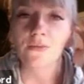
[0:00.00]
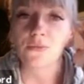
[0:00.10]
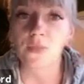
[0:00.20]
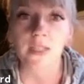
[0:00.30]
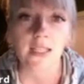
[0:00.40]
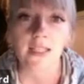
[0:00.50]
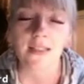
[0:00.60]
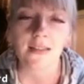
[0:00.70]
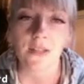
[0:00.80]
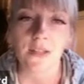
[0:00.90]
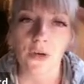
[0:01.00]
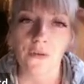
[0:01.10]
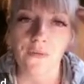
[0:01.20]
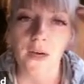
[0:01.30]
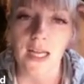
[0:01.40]
really,
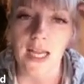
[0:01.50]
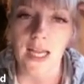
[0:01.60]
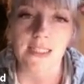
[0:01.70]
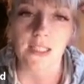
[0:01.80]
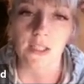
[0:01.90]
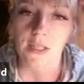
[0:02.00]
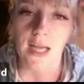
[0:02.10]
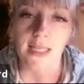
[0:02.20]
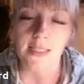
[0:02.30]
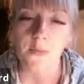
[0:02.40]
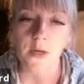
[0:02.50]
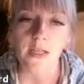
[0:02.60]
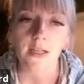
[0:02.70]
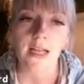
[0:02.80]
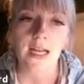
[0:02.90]
fun idea, good
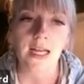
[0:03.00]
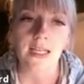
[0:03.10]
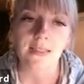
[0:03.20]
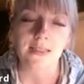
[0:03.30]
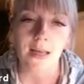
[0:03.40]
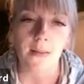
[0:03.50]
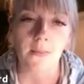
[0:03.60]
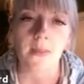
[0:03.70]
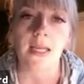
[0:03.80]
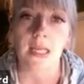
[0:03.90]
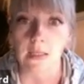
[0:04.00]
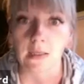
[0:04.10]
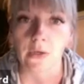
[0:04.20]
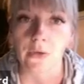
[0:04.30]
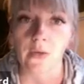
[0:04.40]
icebreaker, and it gets them in the
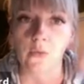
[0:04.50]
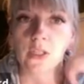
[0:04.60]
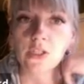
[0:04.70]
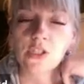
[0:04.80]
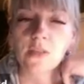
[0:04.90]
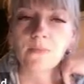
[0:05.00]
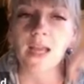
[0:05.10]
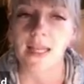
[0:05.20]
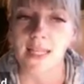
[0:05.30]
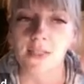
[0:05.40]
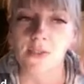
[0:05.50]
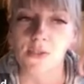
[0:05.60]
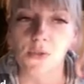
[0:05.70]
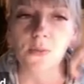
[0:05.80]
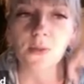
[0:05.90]
clothing, which I think is
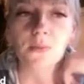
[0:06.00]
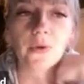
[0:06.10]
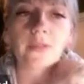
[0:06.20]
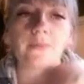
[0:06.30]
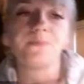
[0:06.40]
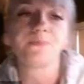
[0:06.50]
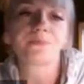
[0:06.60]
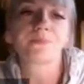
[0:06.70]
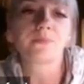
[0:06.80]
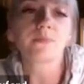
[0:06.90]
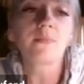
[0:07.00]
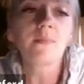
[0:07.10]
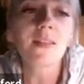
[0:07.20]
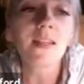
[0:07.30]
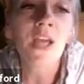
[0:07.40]
super important.
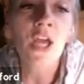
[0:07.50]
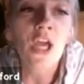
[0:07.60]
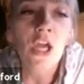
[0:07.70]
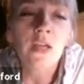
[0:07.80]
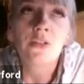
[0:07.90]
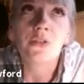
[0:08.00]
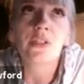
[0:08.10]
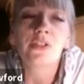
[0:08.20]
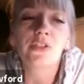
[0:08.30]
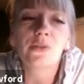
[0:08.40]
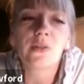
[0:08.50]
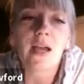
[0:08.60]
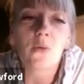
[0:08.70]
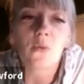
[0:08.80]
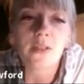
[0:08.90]
You could do
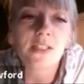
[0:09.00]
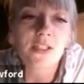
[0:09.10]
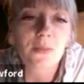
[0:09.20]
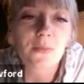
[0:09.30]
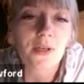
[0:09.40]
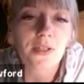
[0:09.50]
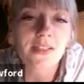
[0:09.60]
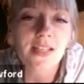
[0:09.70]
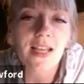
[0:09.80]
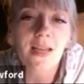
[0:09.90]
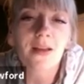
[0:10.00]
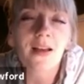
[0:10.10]
that what's in your purse game.